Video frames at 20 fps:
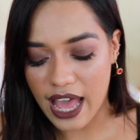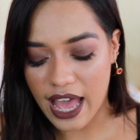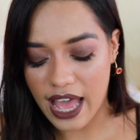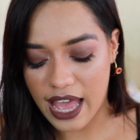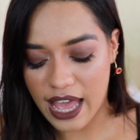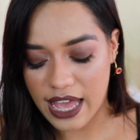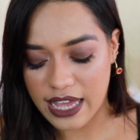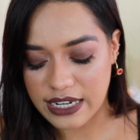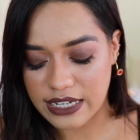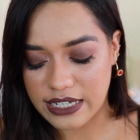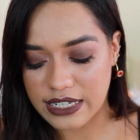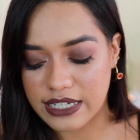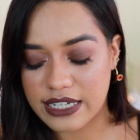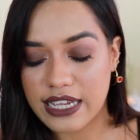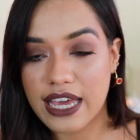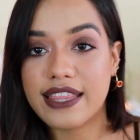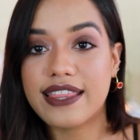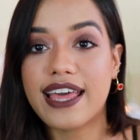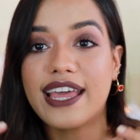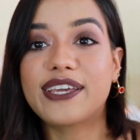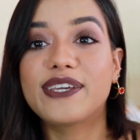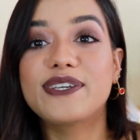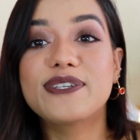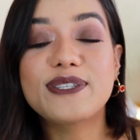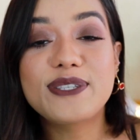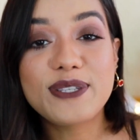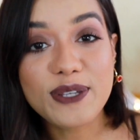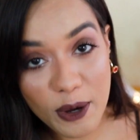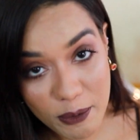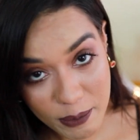And thank you
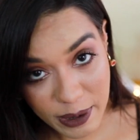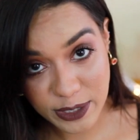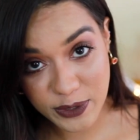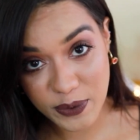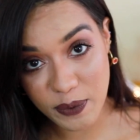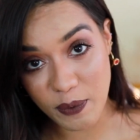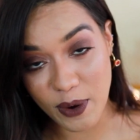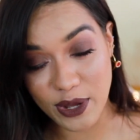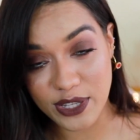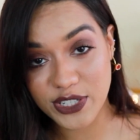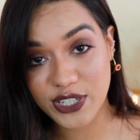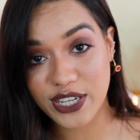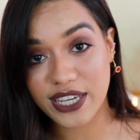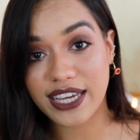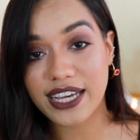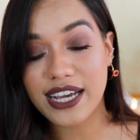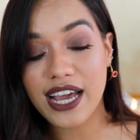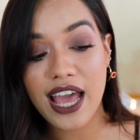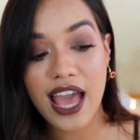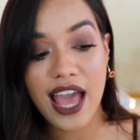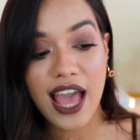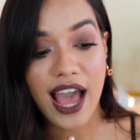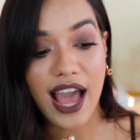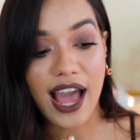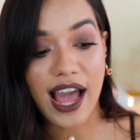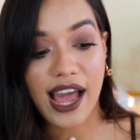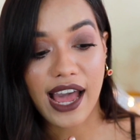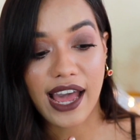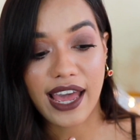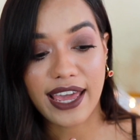so much for watching.
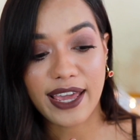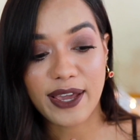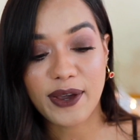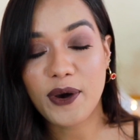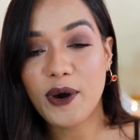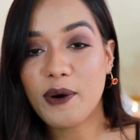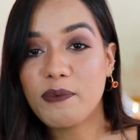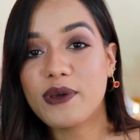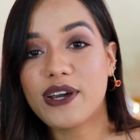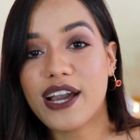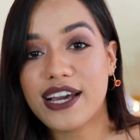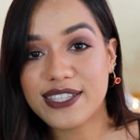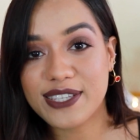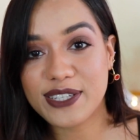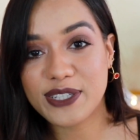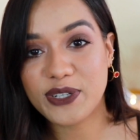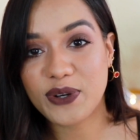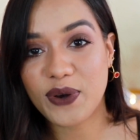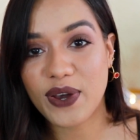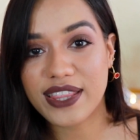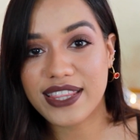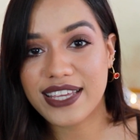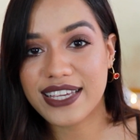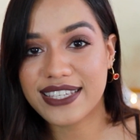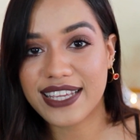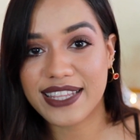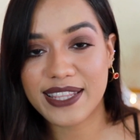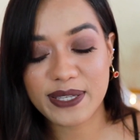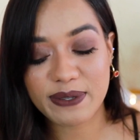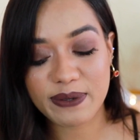I hope you guys enjoyed
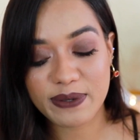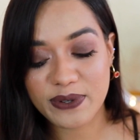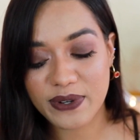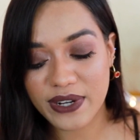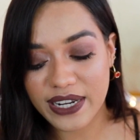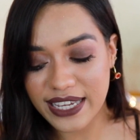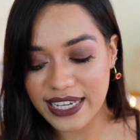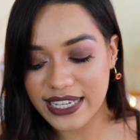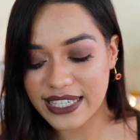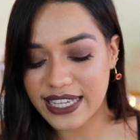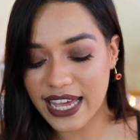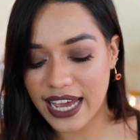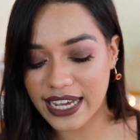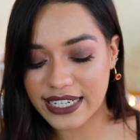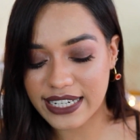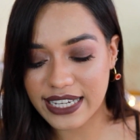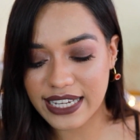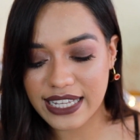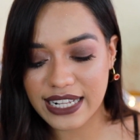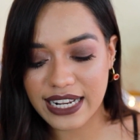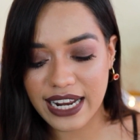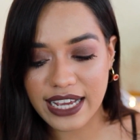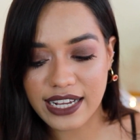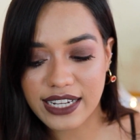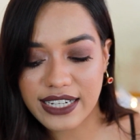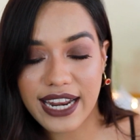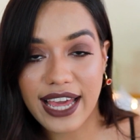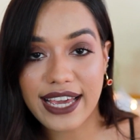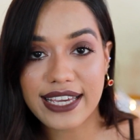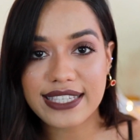this, and this was really exciting.
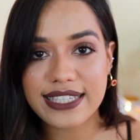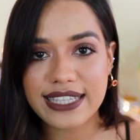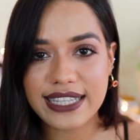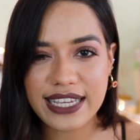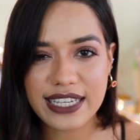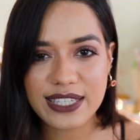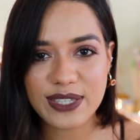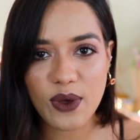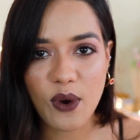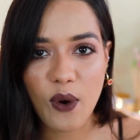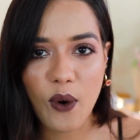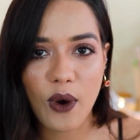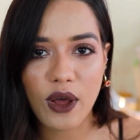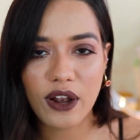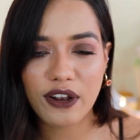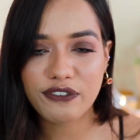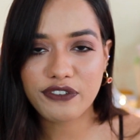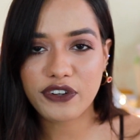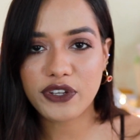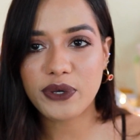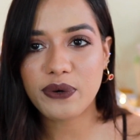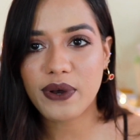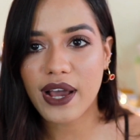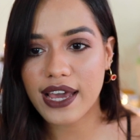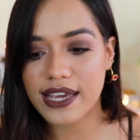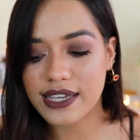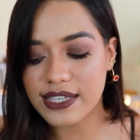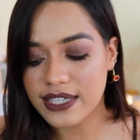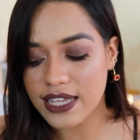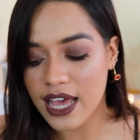Like a nice NYX haul for you
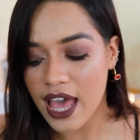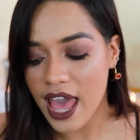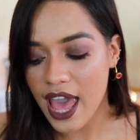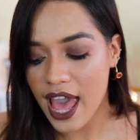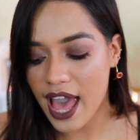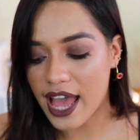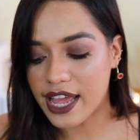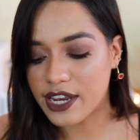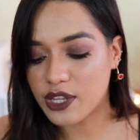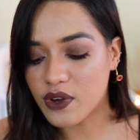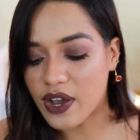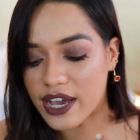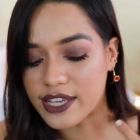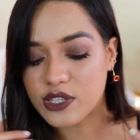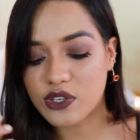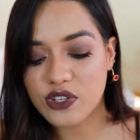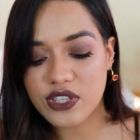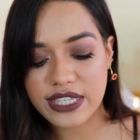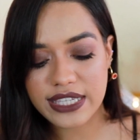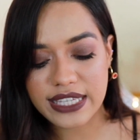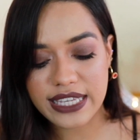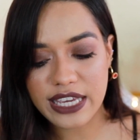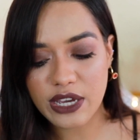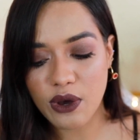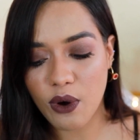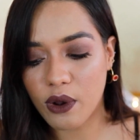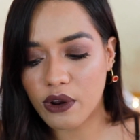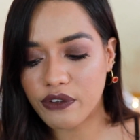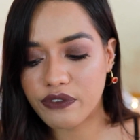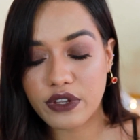guys, and you guys could
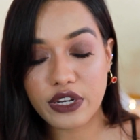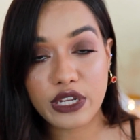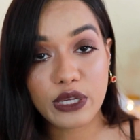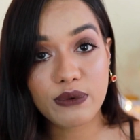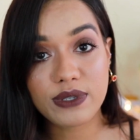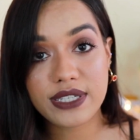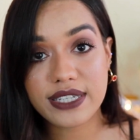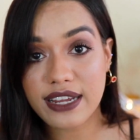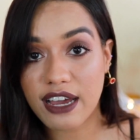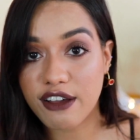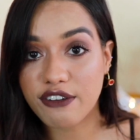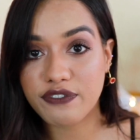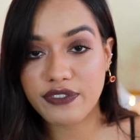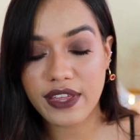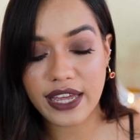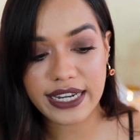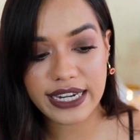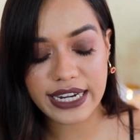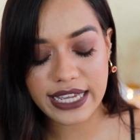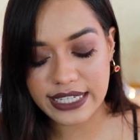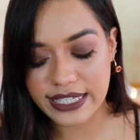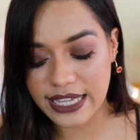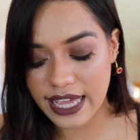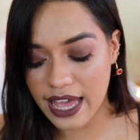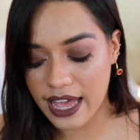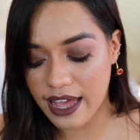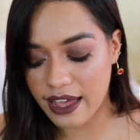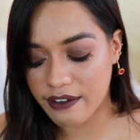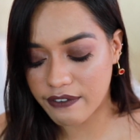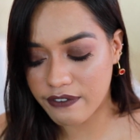see all of the new stuff that NYX
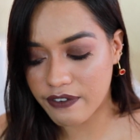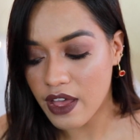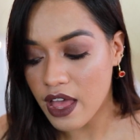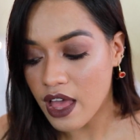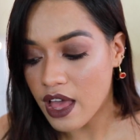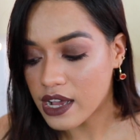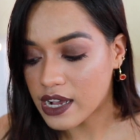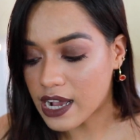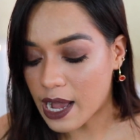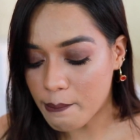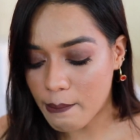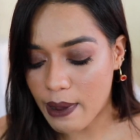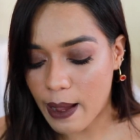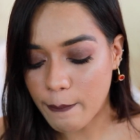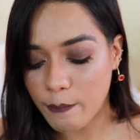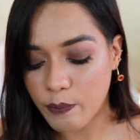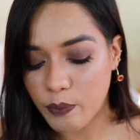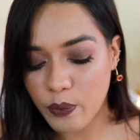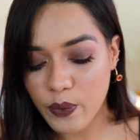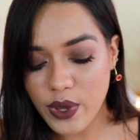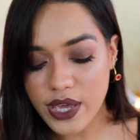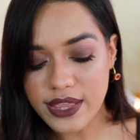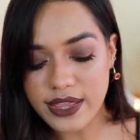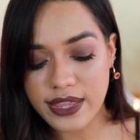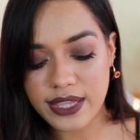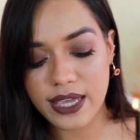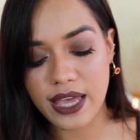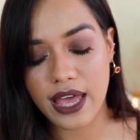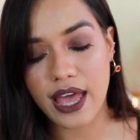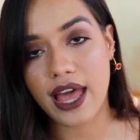have come up
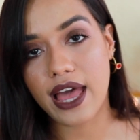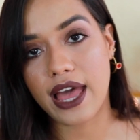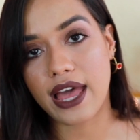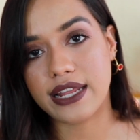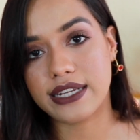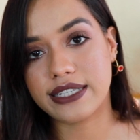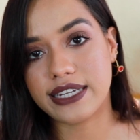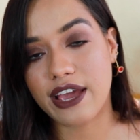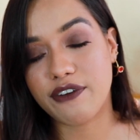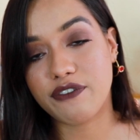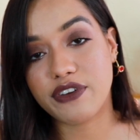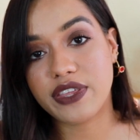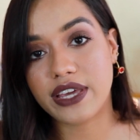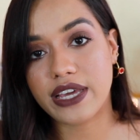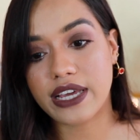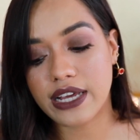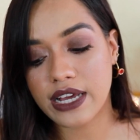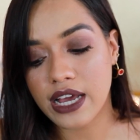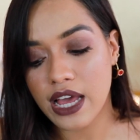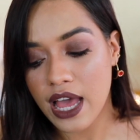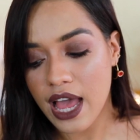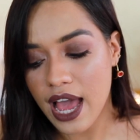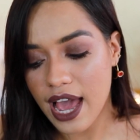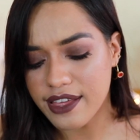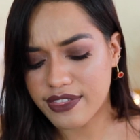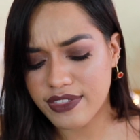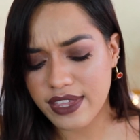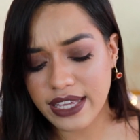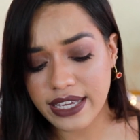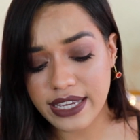with, and everything
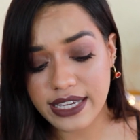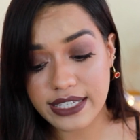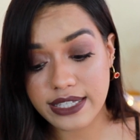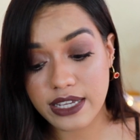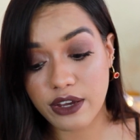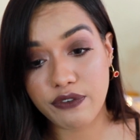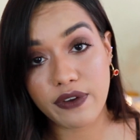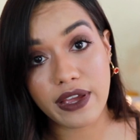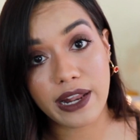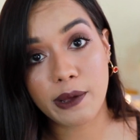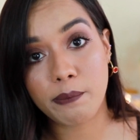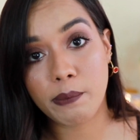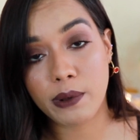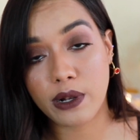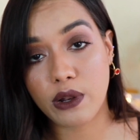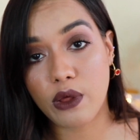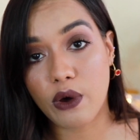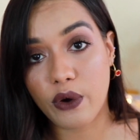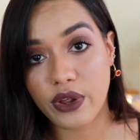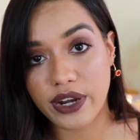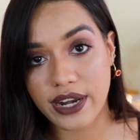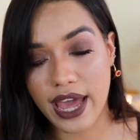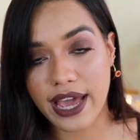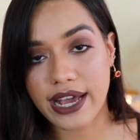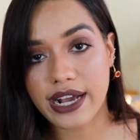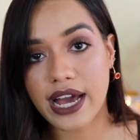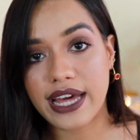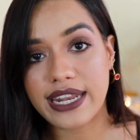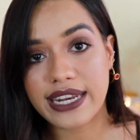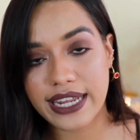I think is available on
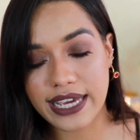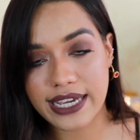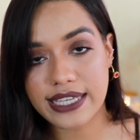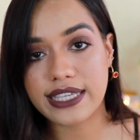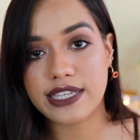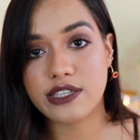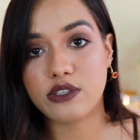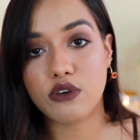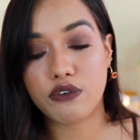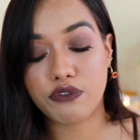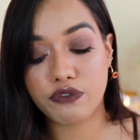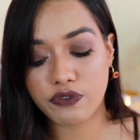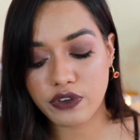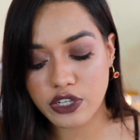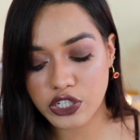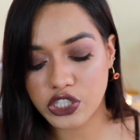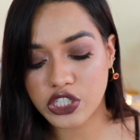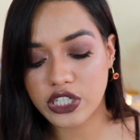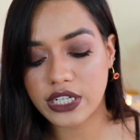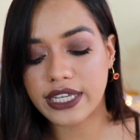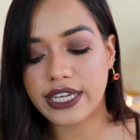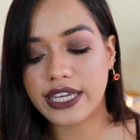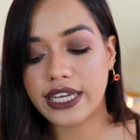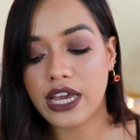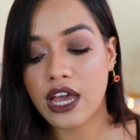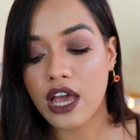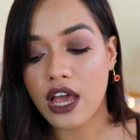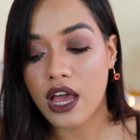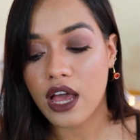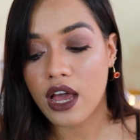Nykaa. NYX is
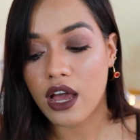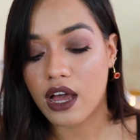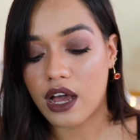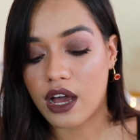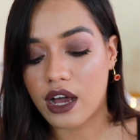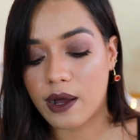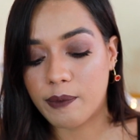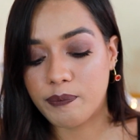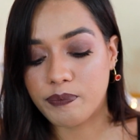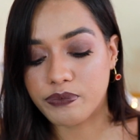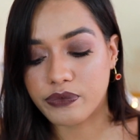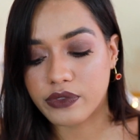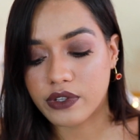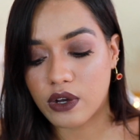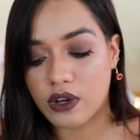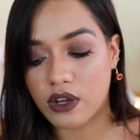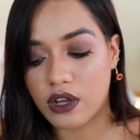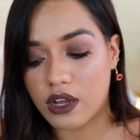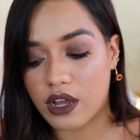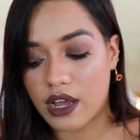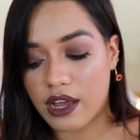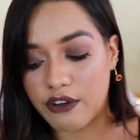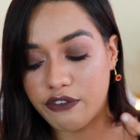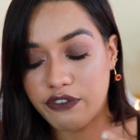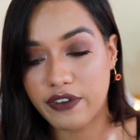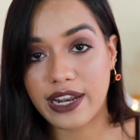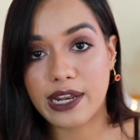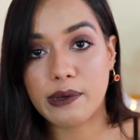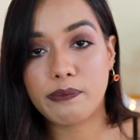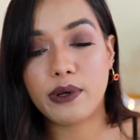officially
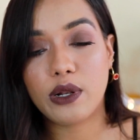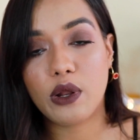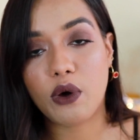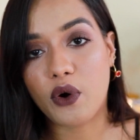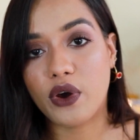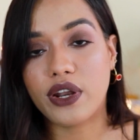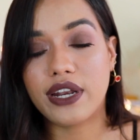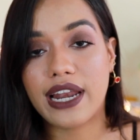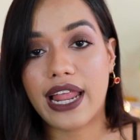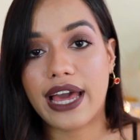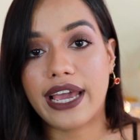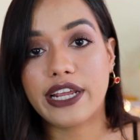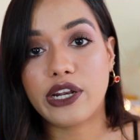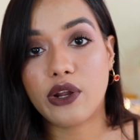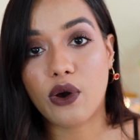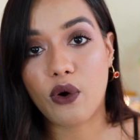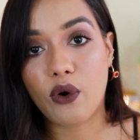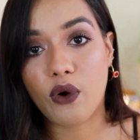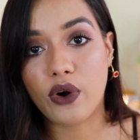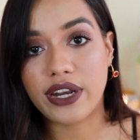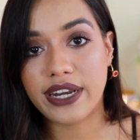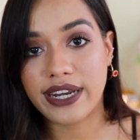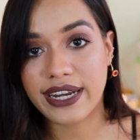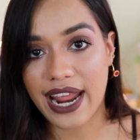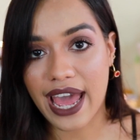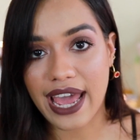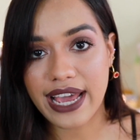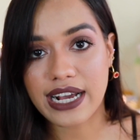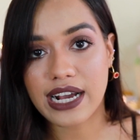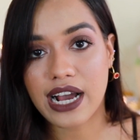available online
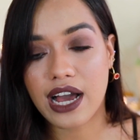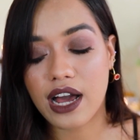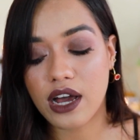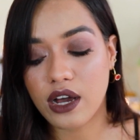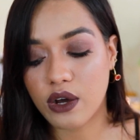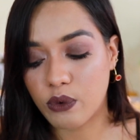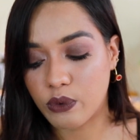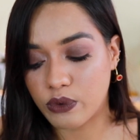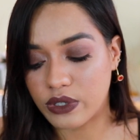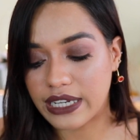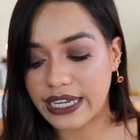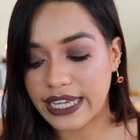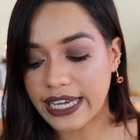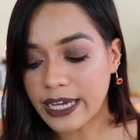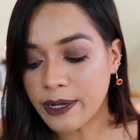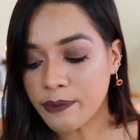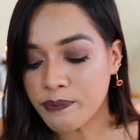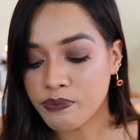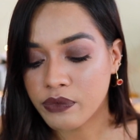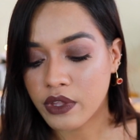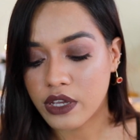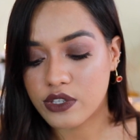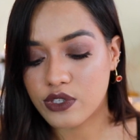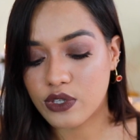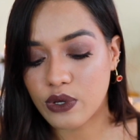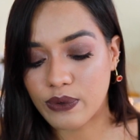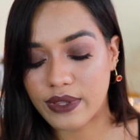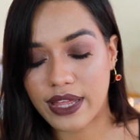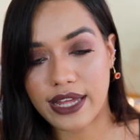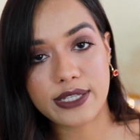on Nykaa only,
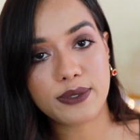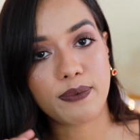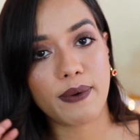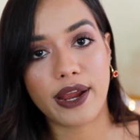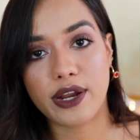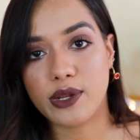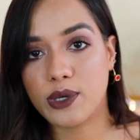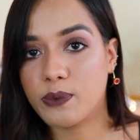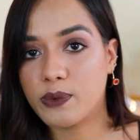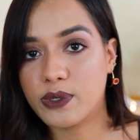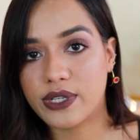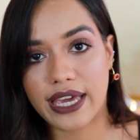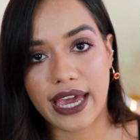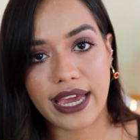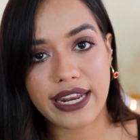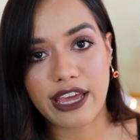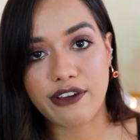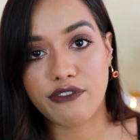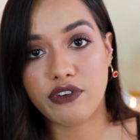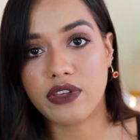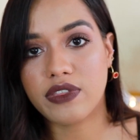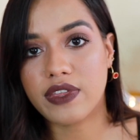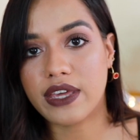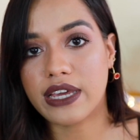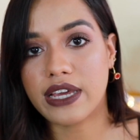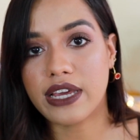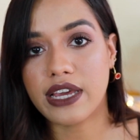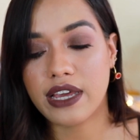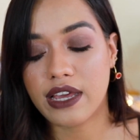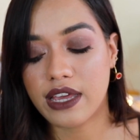so that's where you would get
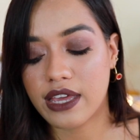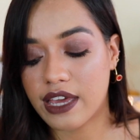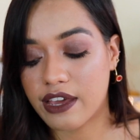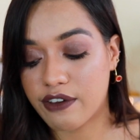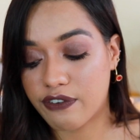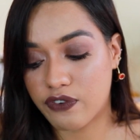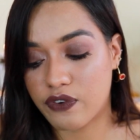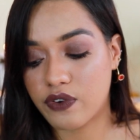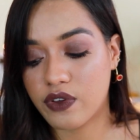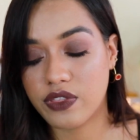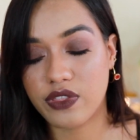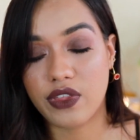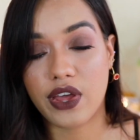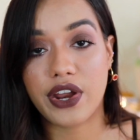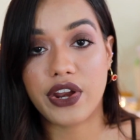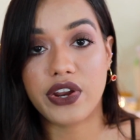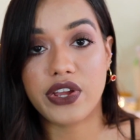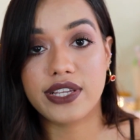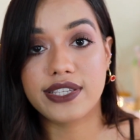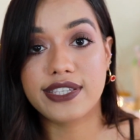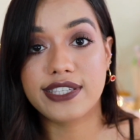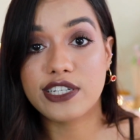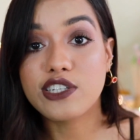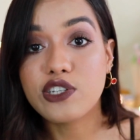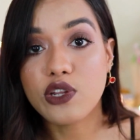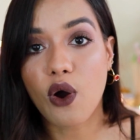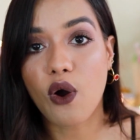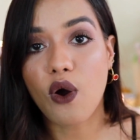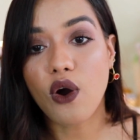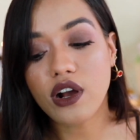everything if there is
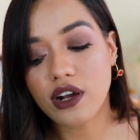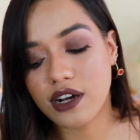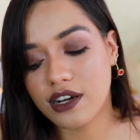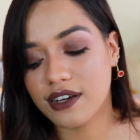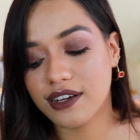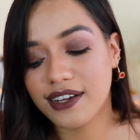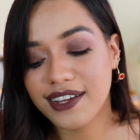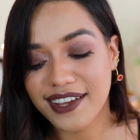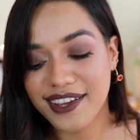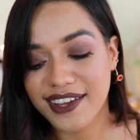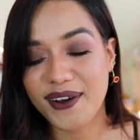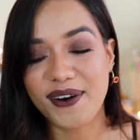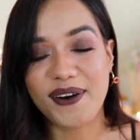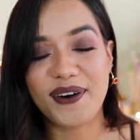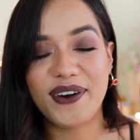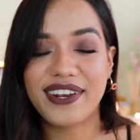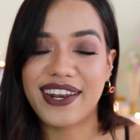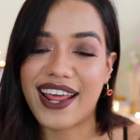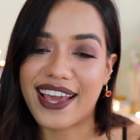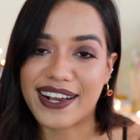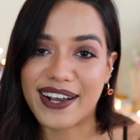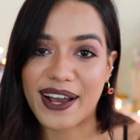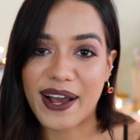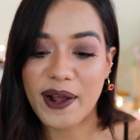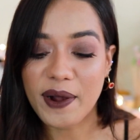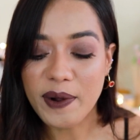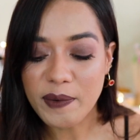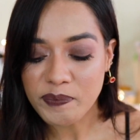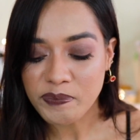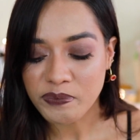stock on
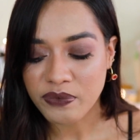Nykaa.